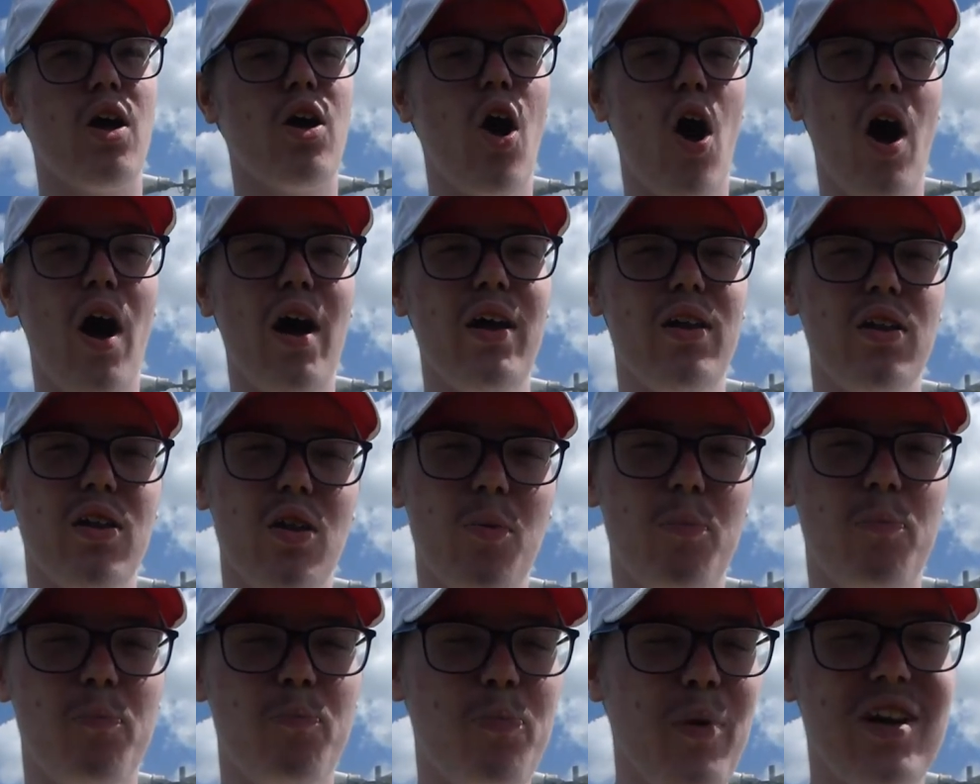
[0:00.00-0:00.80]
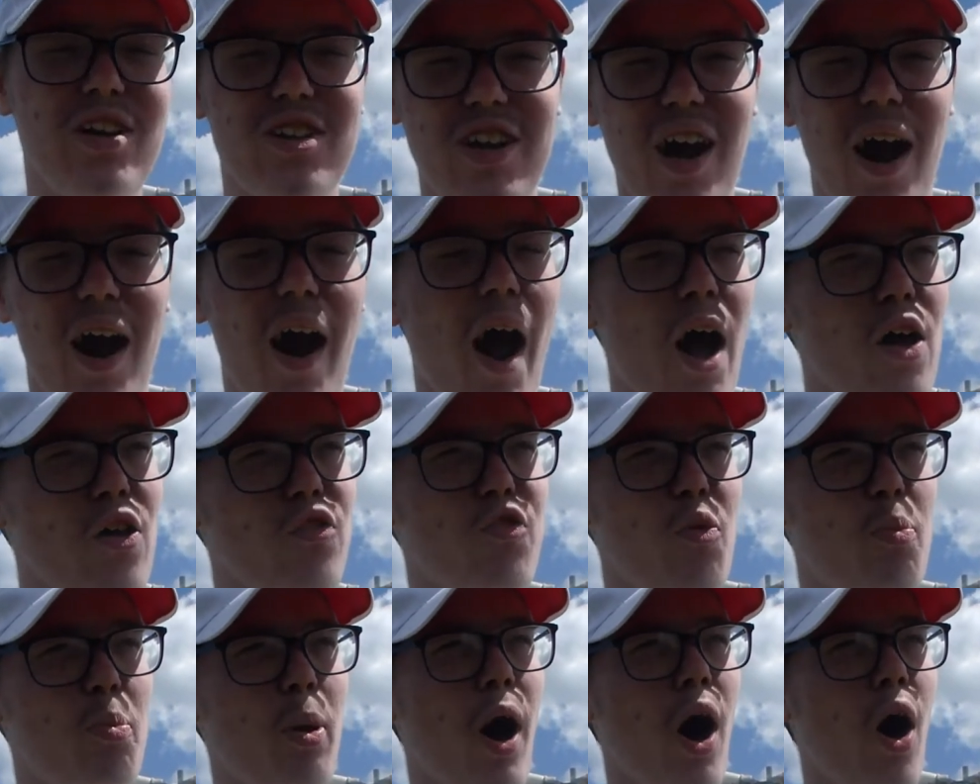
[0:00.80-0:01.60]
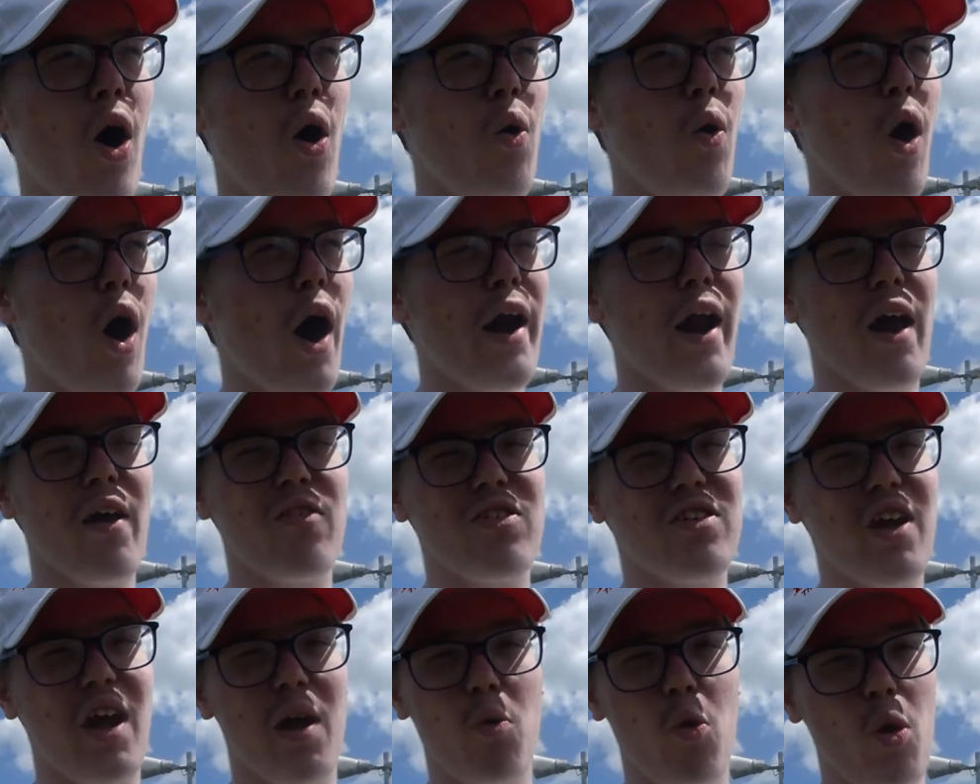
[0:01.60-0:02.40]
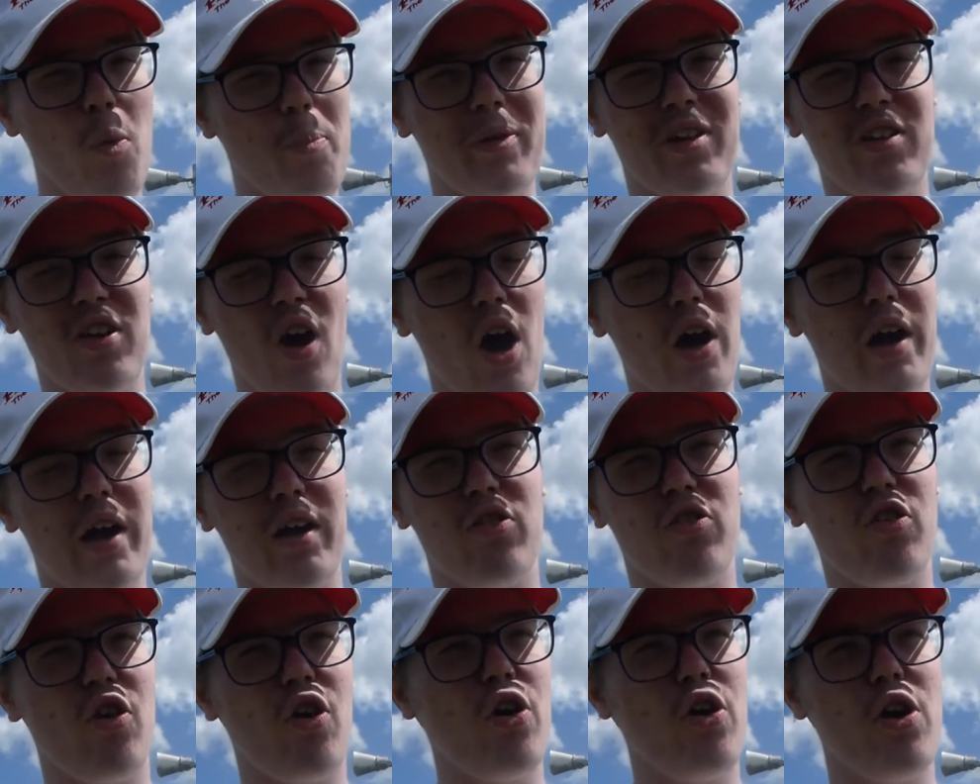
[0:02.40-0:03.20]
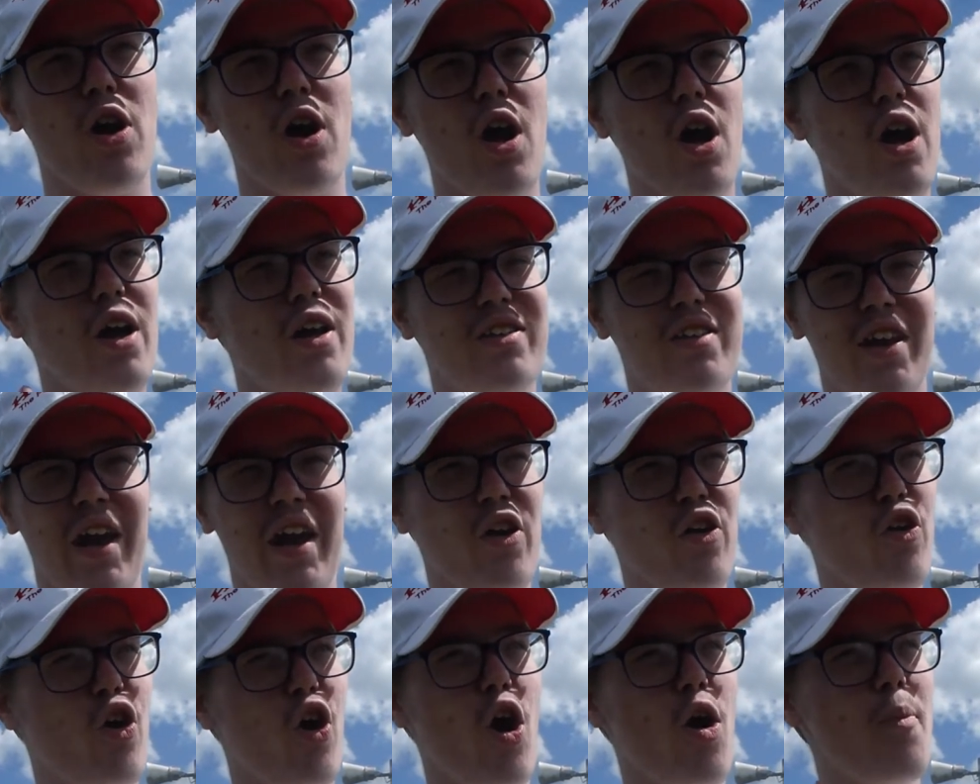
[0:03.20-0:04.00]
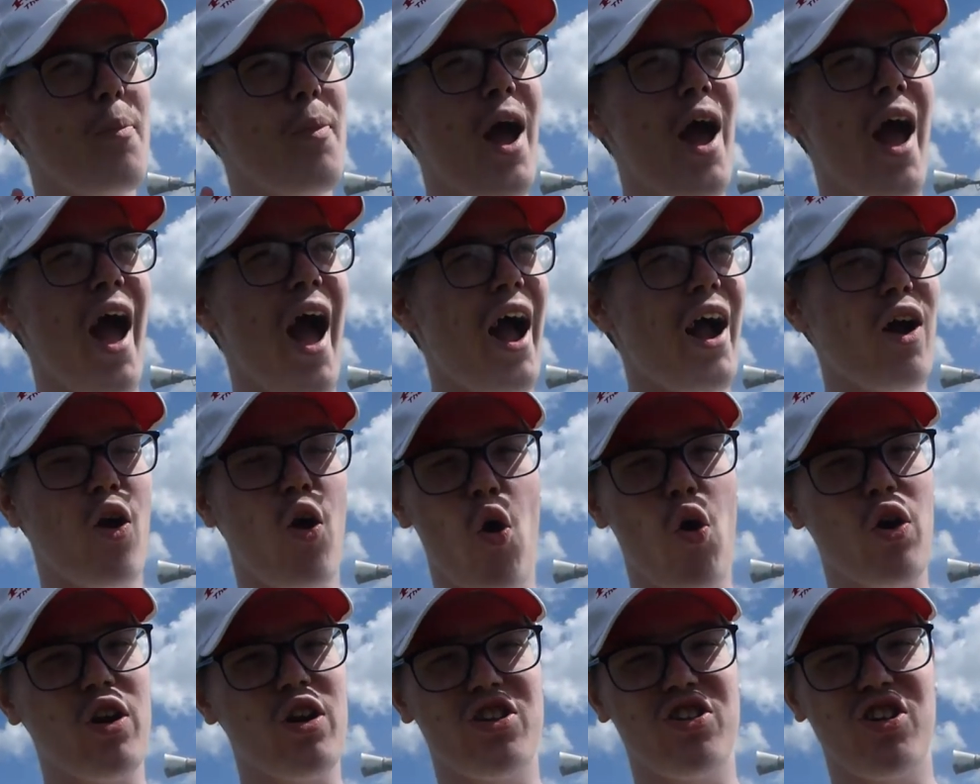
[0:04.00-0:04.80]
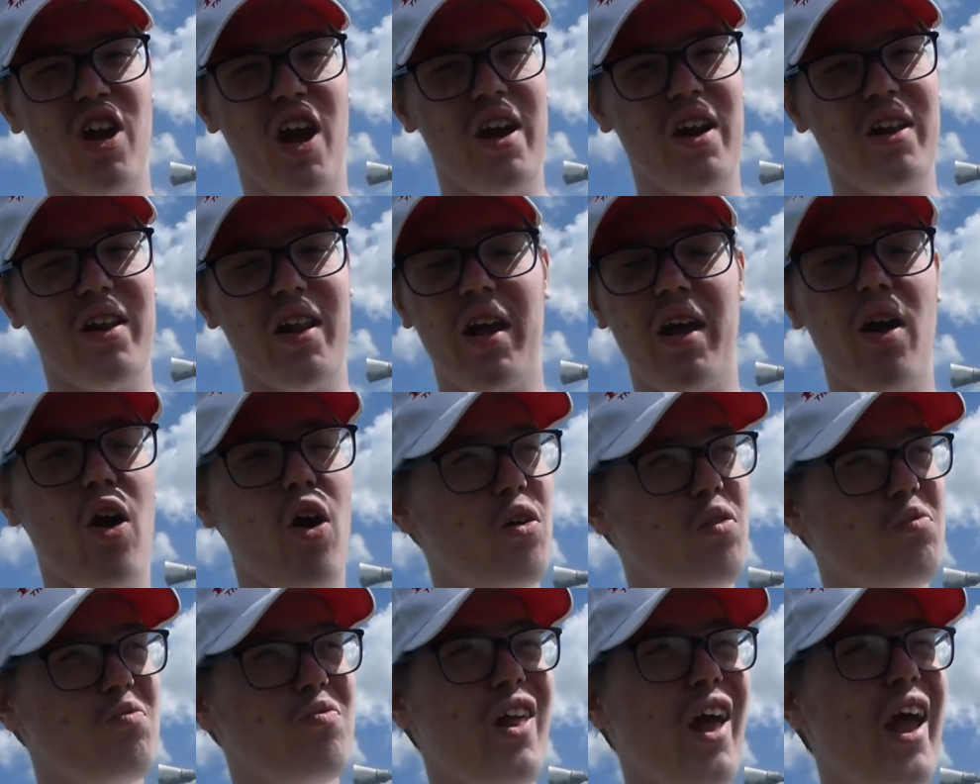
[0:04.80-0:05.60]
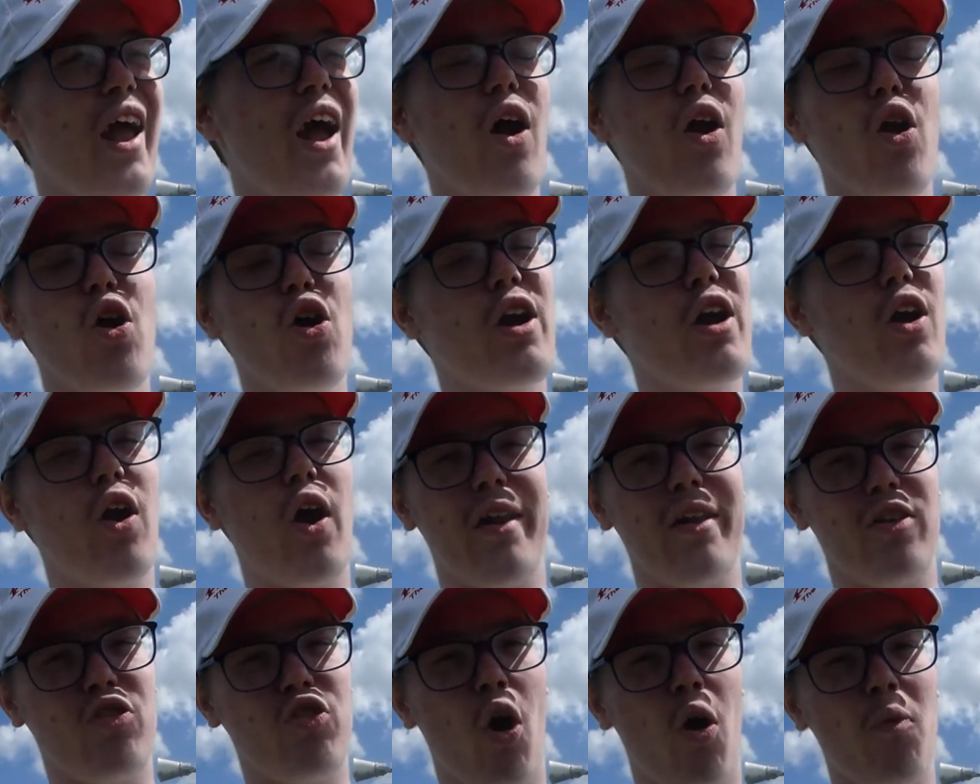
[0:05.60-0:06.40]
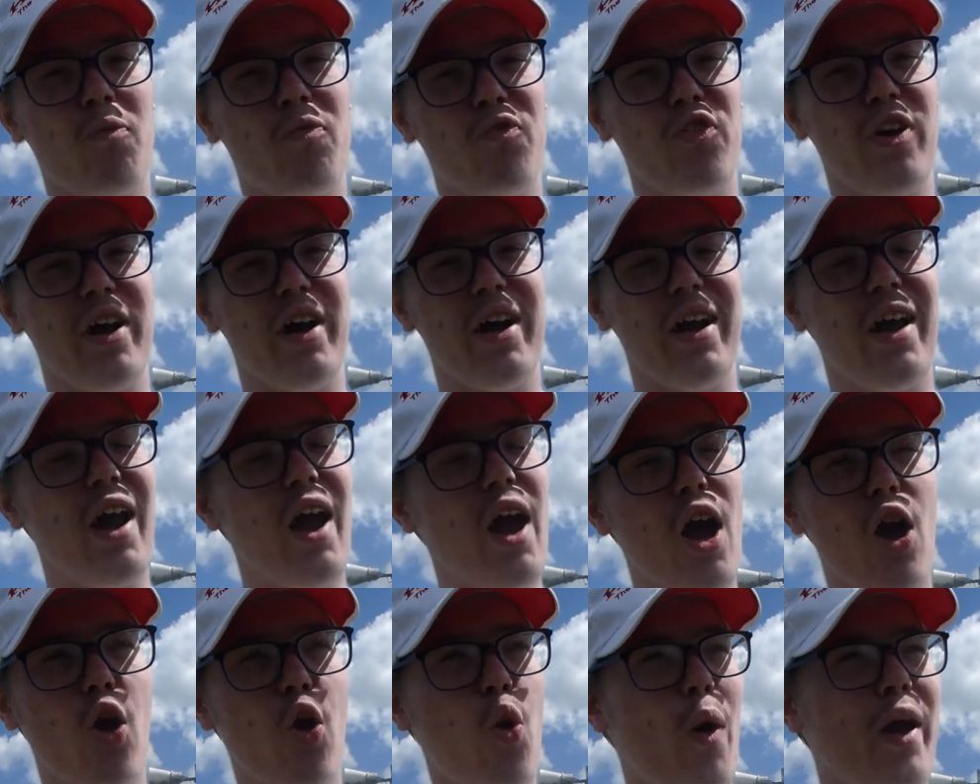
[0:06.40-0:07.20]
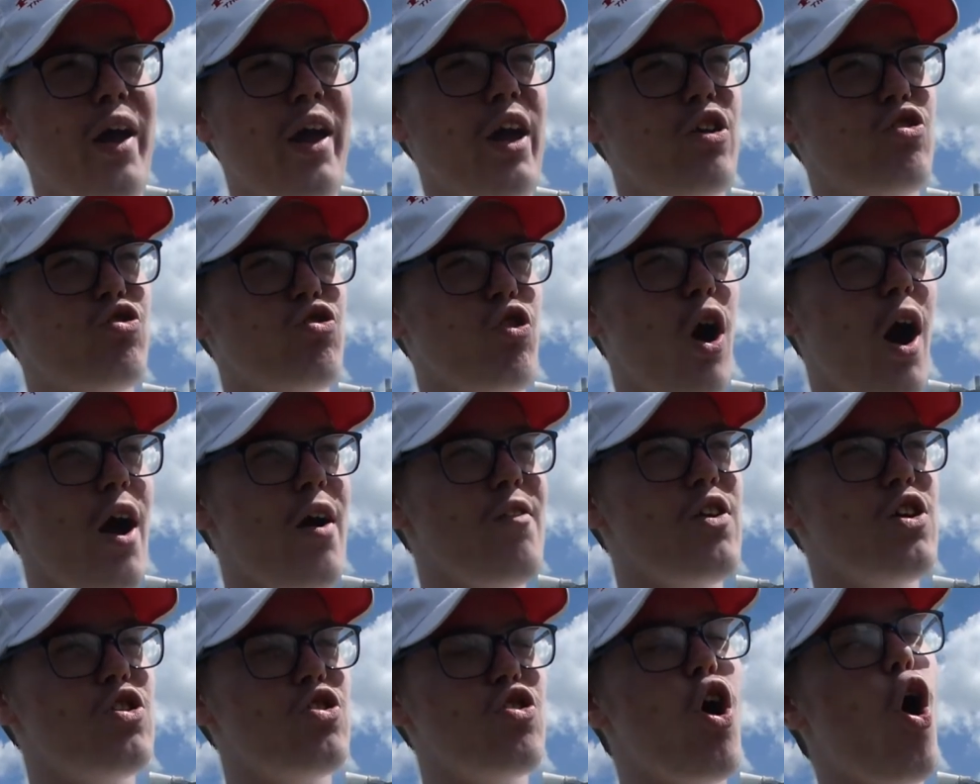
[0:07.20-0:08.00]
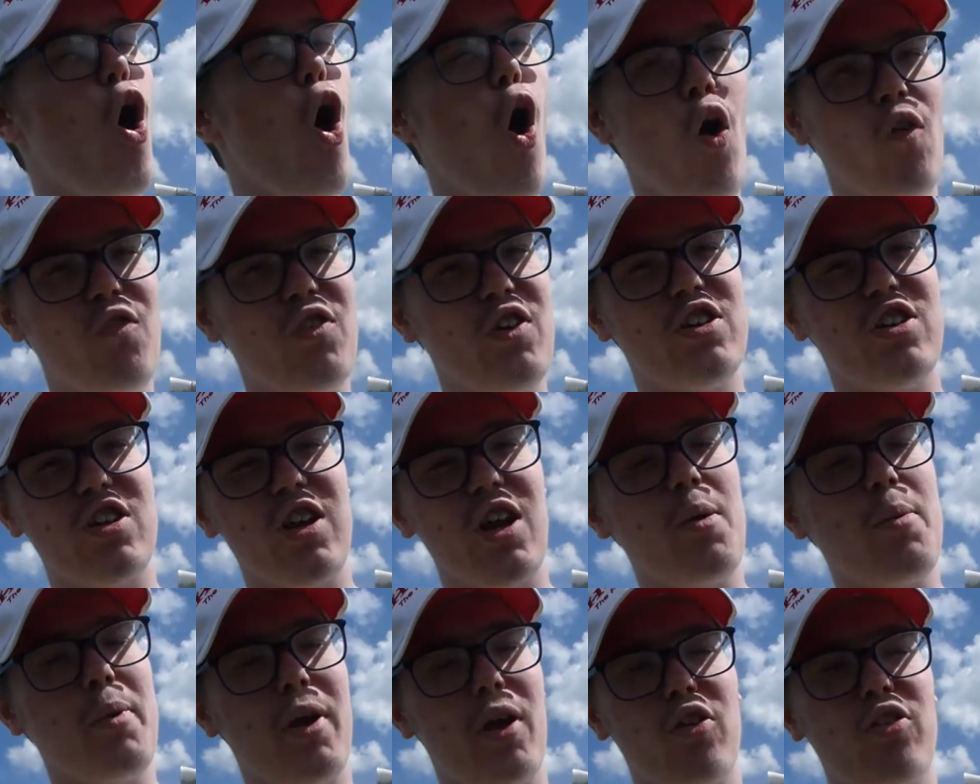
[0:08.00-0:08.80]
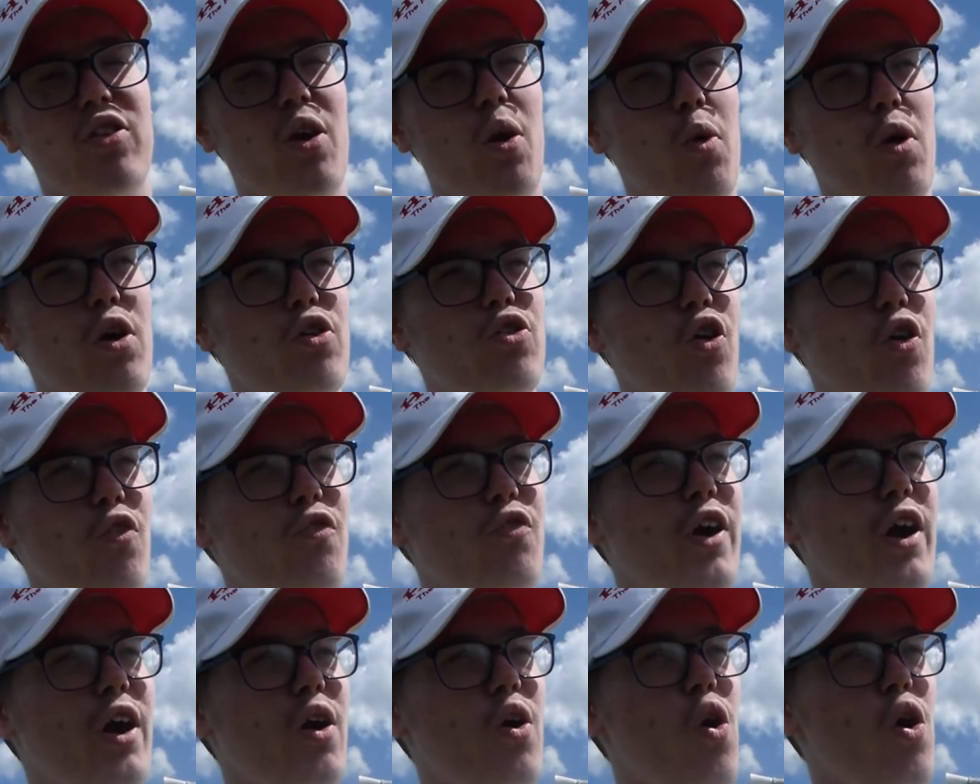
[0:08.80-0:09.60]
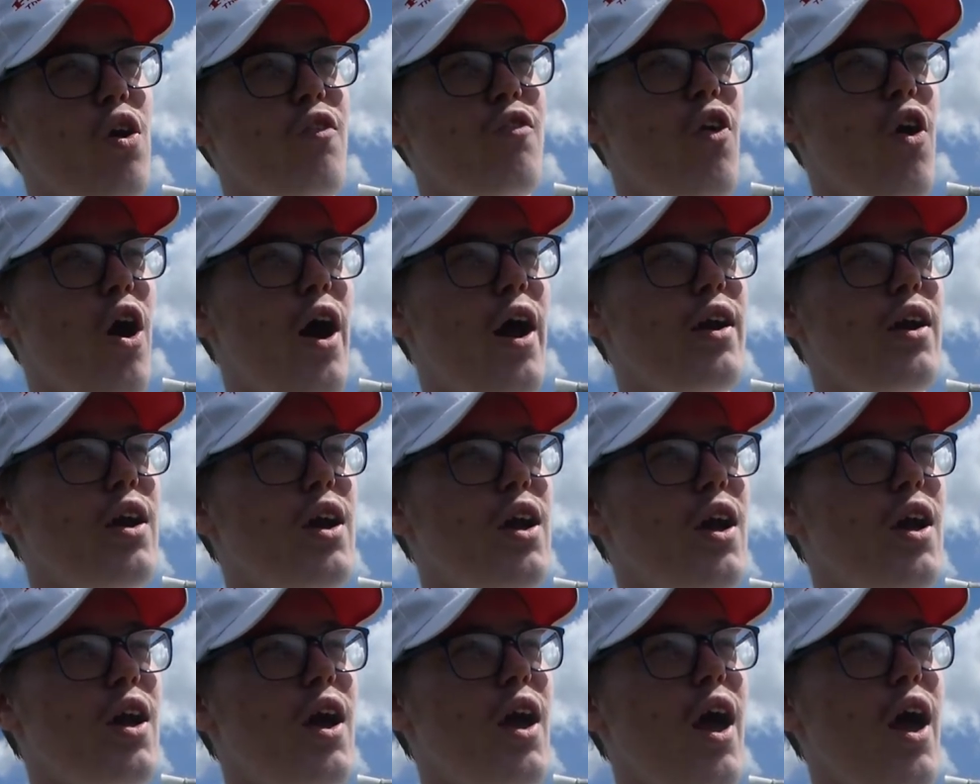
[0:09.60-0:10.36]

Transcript: guy, the big shout outs for Paul, I'd have to say, would be Turkington, Tingram, and Gordon Shedden. They are, they are looking at the top three quickest drivers, obviously, because they were the top three in qualifying.